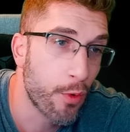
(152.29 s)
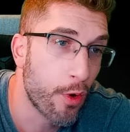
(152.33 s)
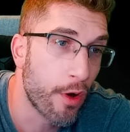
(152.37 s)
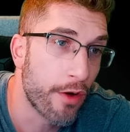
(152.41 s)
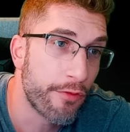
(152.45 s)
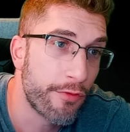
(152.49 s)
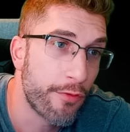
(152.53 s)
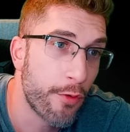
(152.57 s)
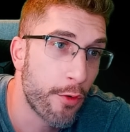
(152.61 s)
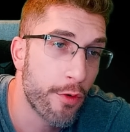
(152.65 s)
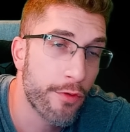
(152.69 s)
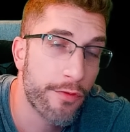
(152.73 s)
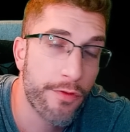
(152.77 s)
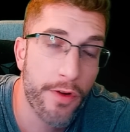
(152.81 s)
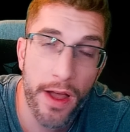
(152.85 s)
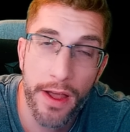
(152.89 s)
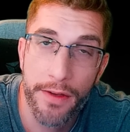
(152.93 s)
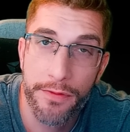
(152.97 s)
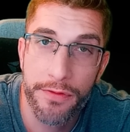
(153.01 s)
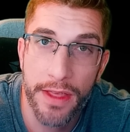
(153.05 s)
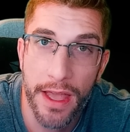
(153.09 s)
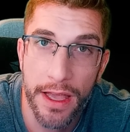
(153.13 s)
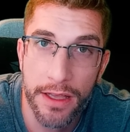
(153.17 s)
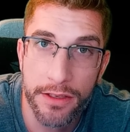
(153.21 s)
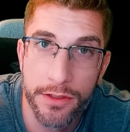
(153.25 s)
what, 4,000 or
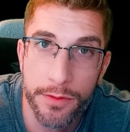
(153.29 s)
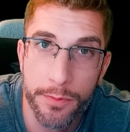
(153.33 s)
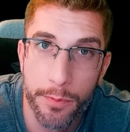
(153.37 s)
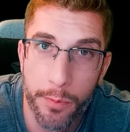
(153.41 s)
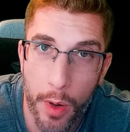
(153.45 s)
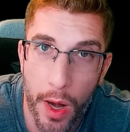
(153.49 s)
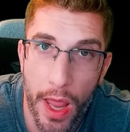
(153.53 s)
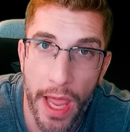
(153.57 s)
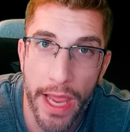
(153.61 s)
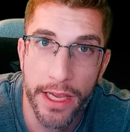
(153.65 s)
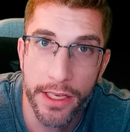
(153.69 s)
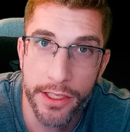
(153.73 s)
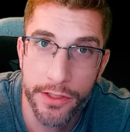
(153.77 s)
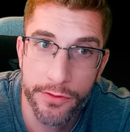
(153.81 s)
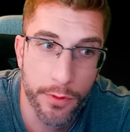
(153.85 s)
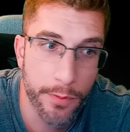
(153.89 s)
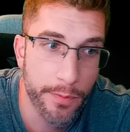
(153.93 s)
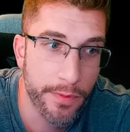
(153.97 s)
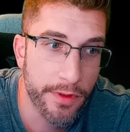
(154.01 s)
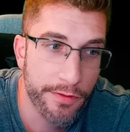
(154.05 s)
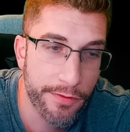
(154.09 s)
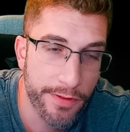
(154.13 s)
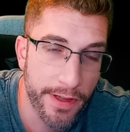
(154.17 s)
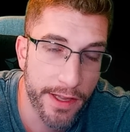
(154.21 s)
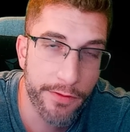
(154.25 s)
5,000 players
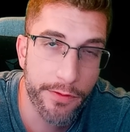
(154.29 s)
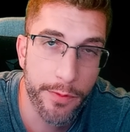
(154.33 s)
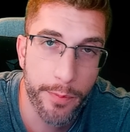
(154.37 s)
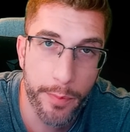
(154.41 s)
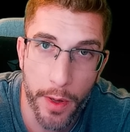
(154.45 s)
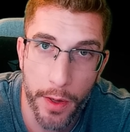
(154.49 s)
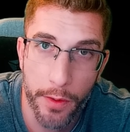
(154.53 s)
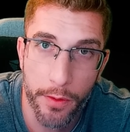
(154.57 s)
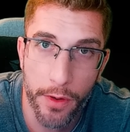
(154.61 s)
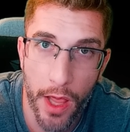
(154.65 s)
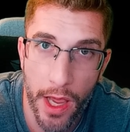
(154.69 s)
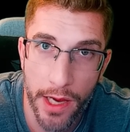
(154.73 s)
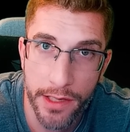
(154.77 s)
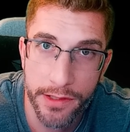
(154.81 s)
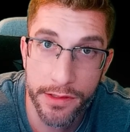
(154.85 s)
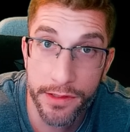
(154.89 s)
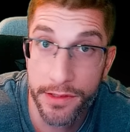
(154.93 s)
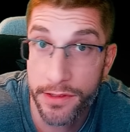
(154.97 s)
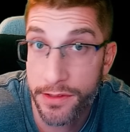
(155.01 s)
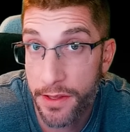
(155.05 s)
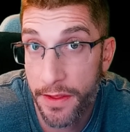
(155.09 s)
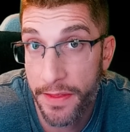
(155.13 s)
from the FIFA Pro license